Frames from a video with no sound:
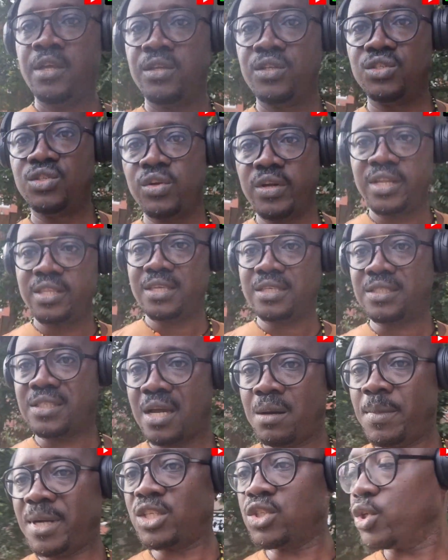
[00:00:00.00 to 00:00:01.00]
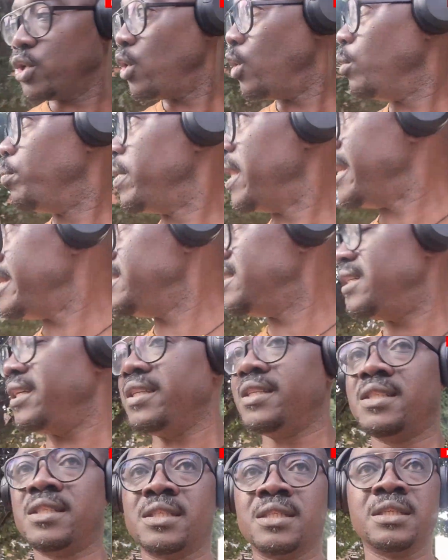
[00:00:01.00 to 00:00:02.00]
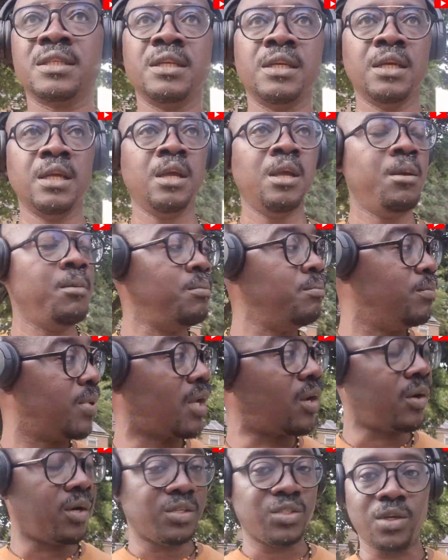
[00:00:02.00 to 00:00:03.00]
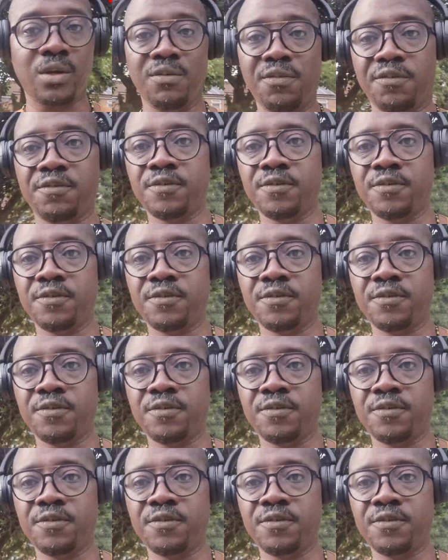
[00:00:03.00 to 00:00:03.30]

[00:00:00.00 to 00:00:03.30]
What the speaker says: during the summer to go places because of,